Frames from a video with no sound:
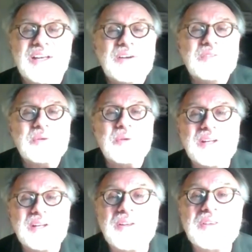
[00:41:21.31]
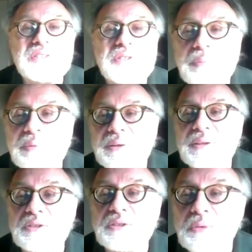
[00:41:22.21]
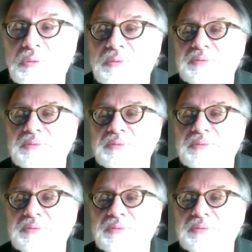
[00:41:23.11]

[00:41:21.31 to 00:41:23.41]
writing on this topic. Joan?